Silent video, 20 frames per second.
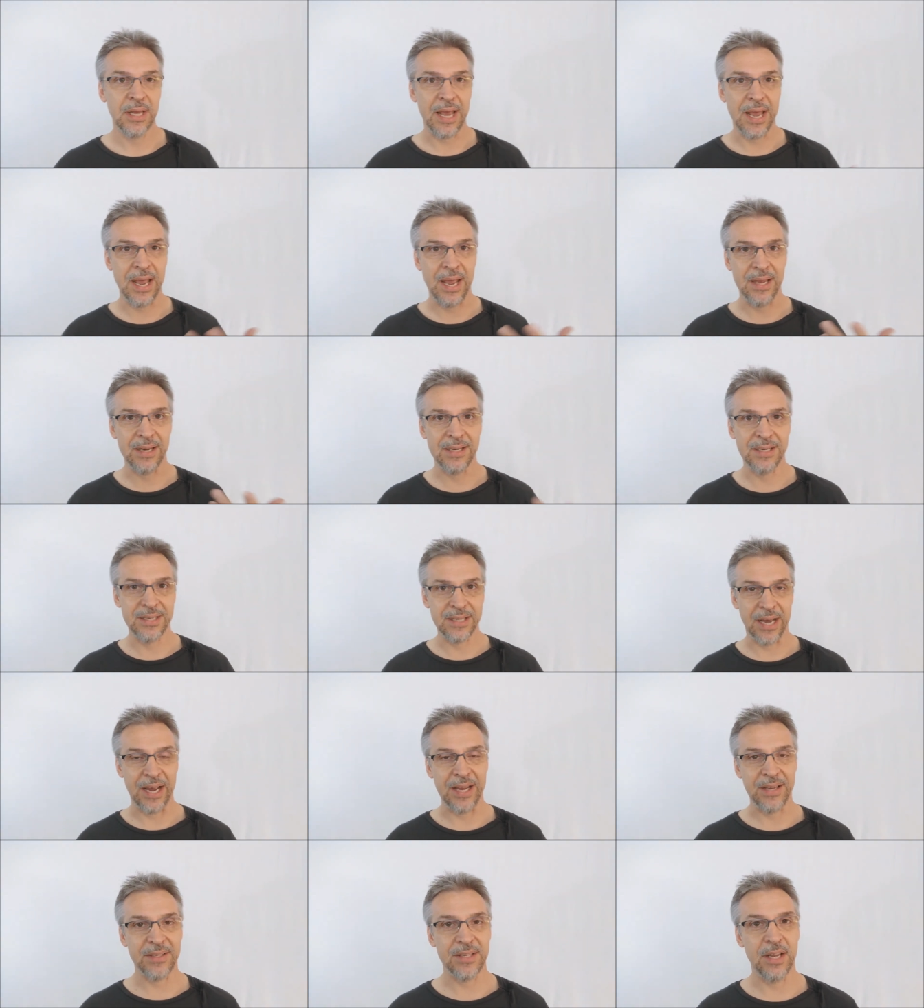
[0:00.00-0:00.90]
and
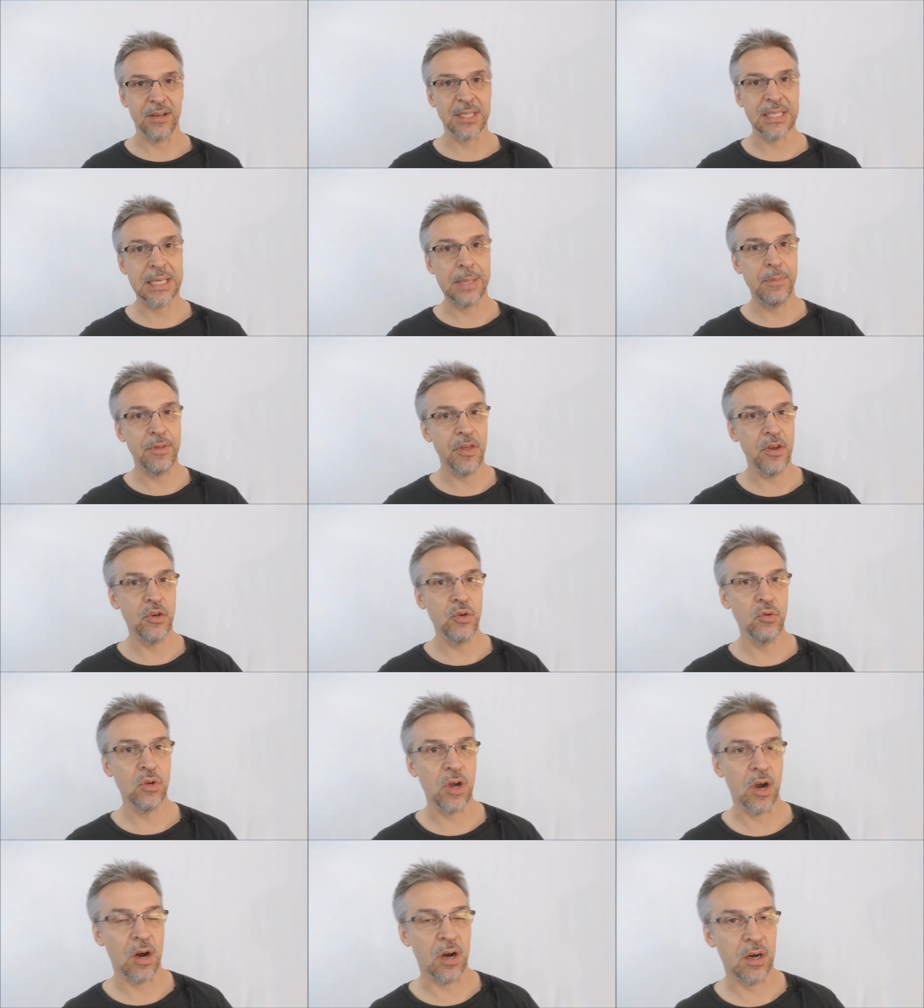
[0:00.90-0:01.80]
dice. Now, some of the new
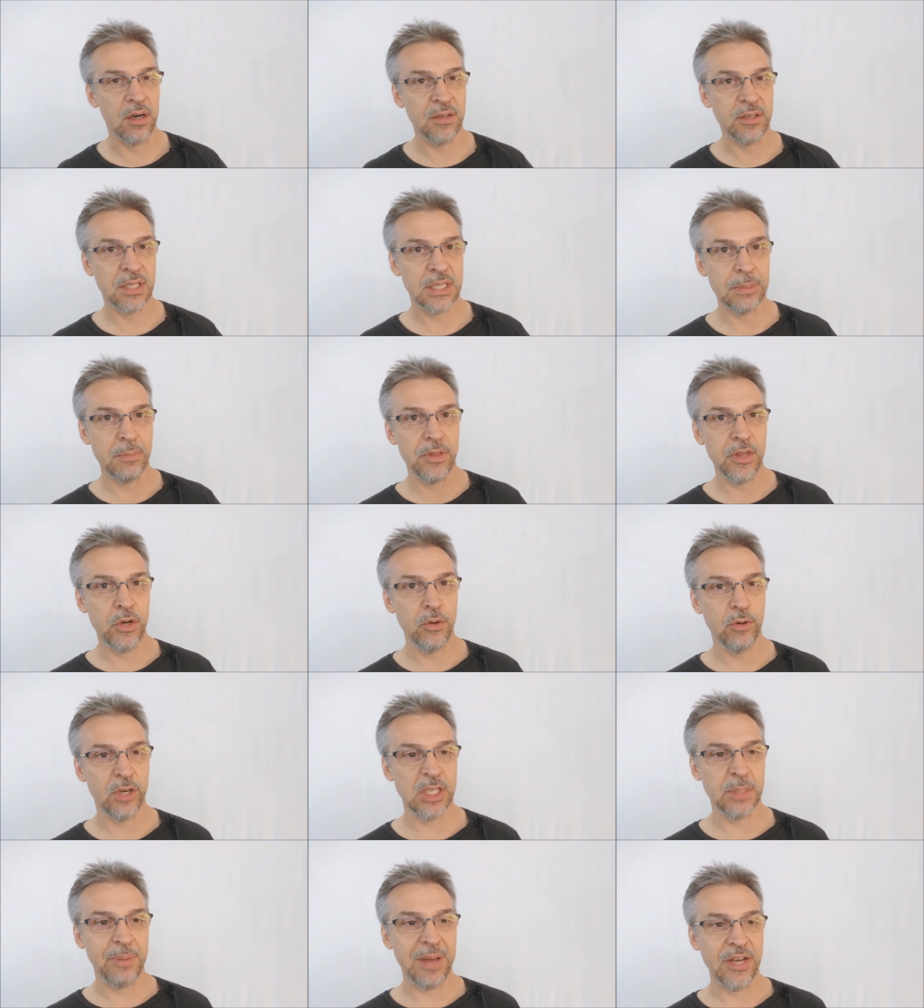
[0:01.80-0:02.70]
cards, some of the new
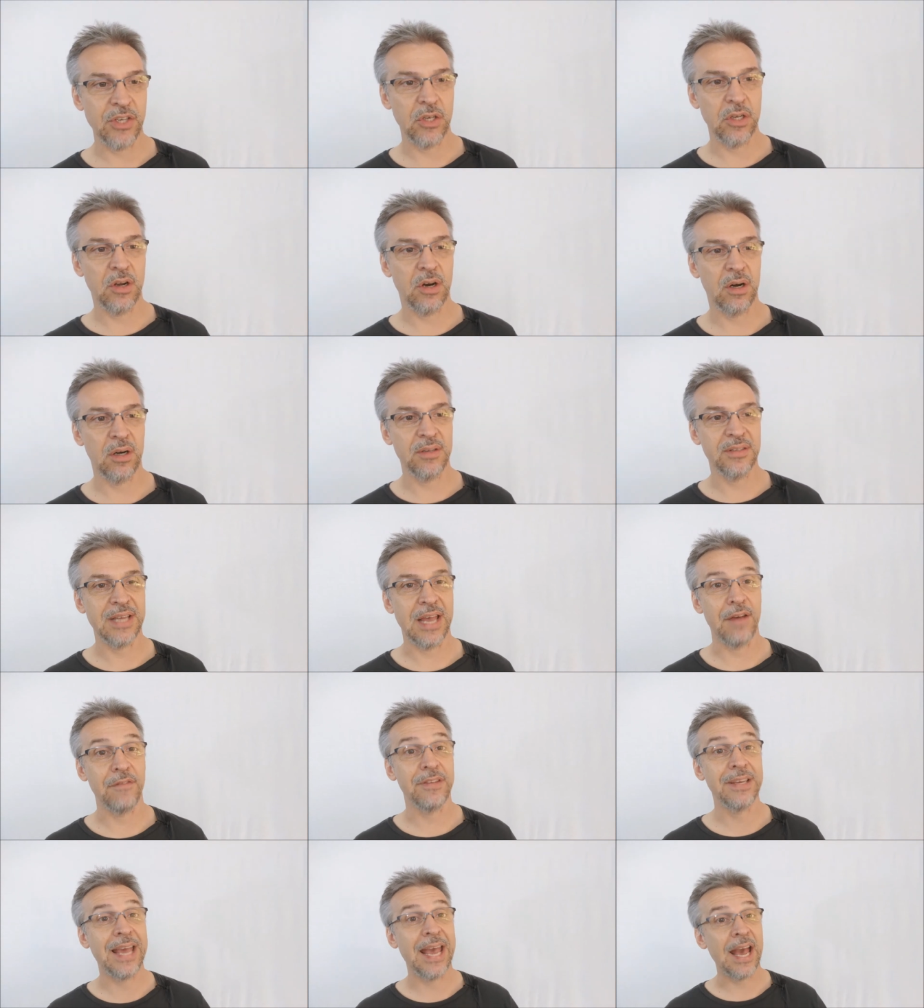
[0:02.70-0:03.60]
expansion cards
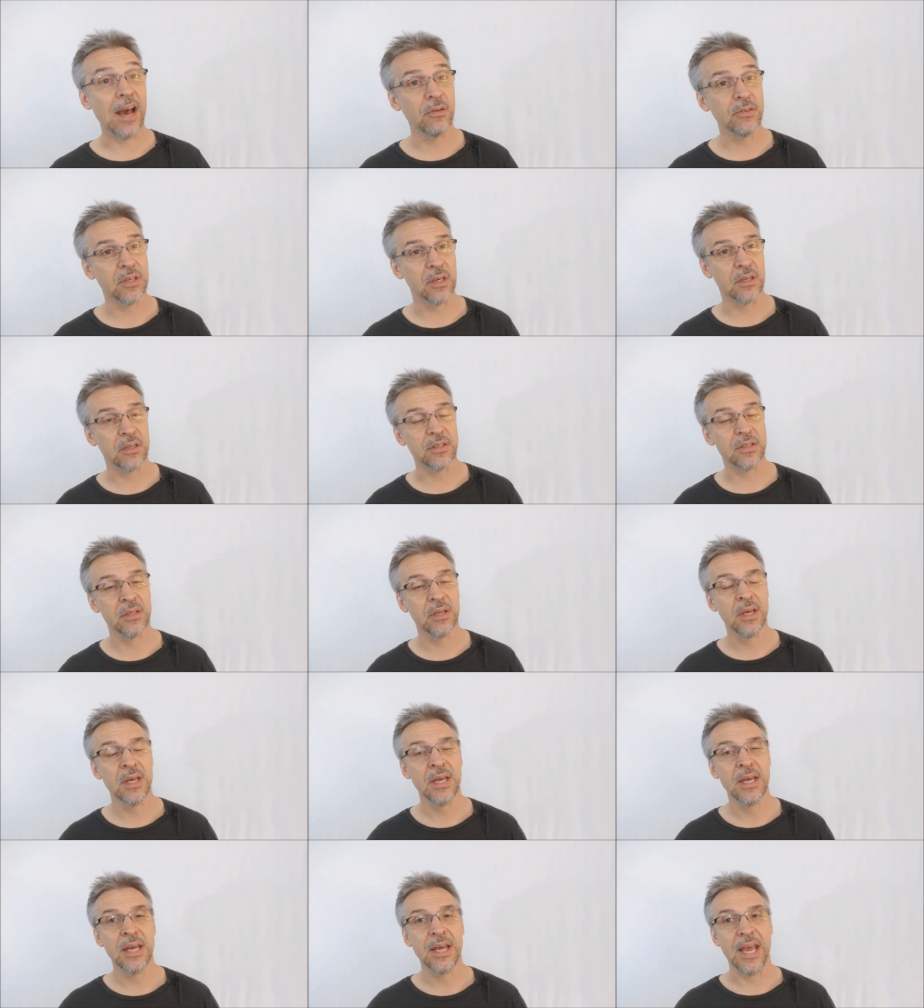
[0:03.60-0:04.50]
have counters,
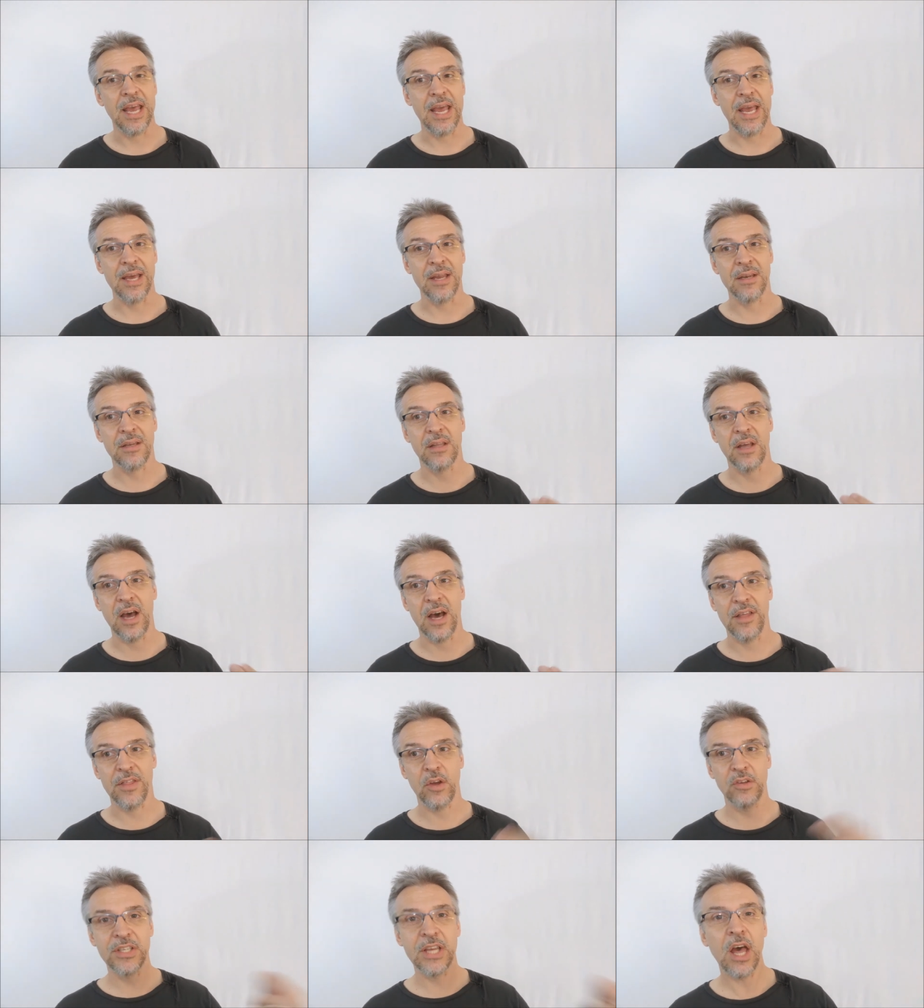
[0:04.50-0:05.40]
and uh,
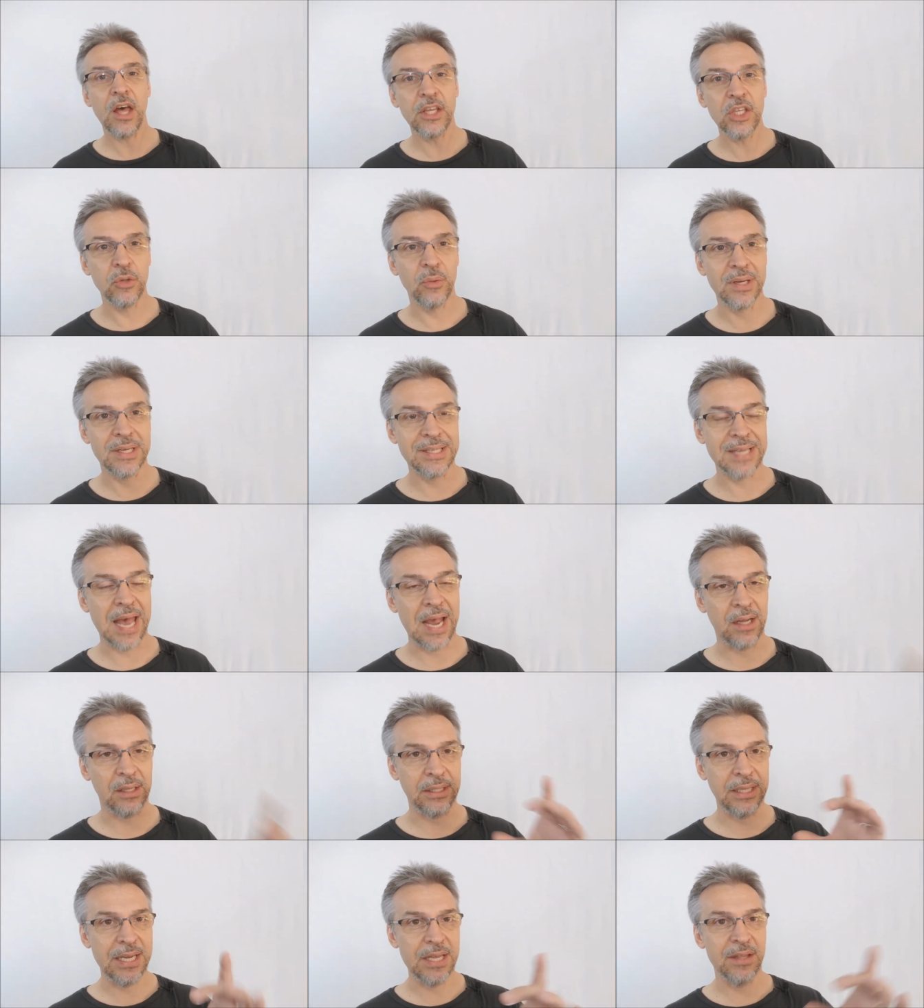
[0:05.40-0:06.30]
they'll tell you
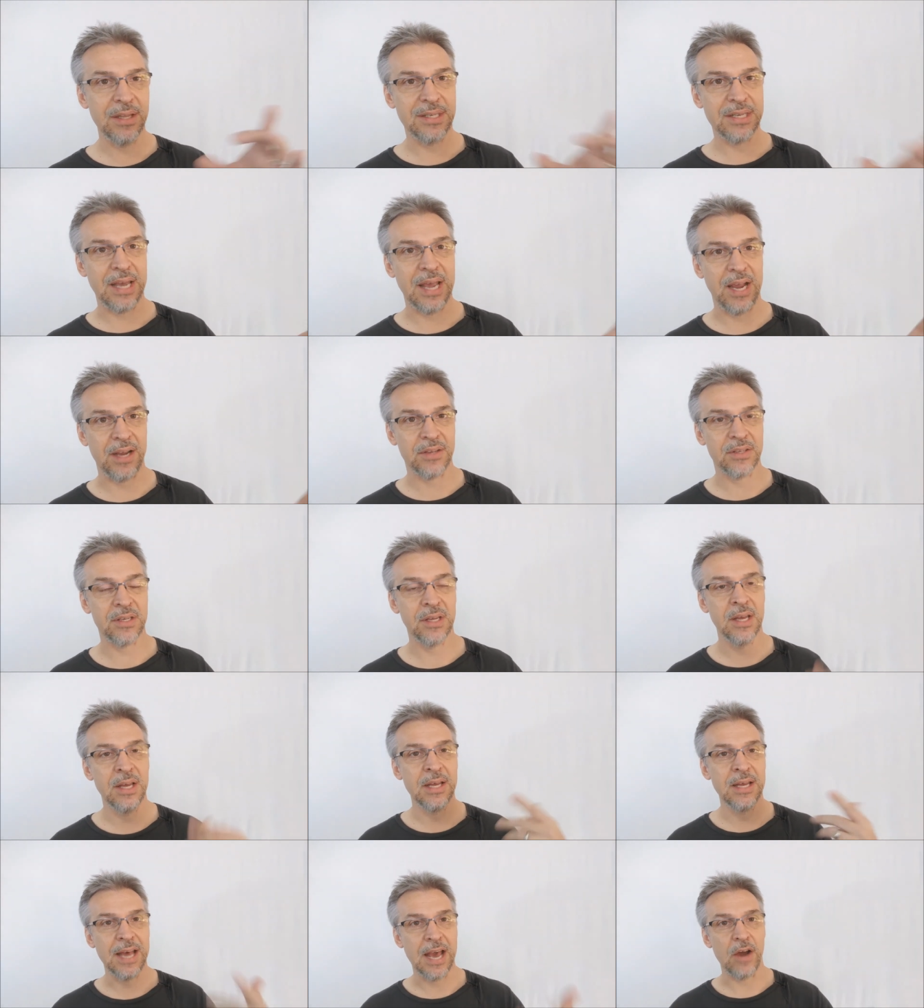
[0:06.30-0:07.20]
exactly in the text
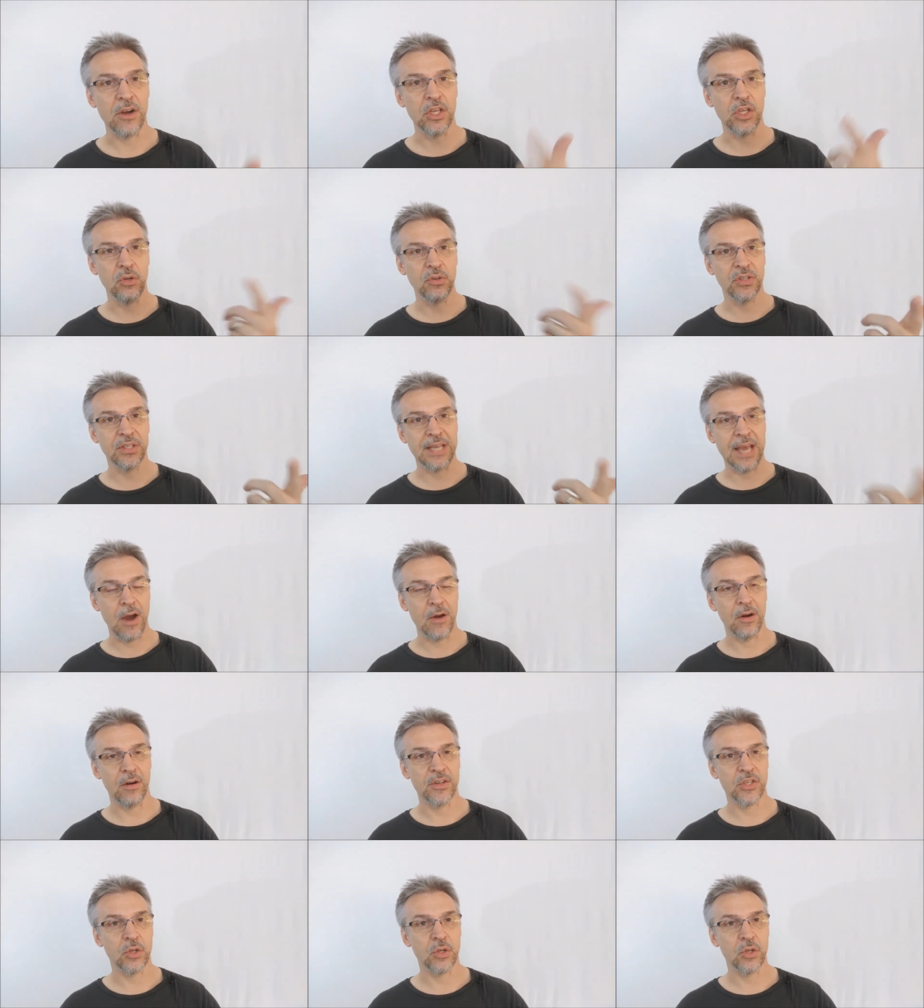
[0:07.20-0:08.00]
how to use the counter.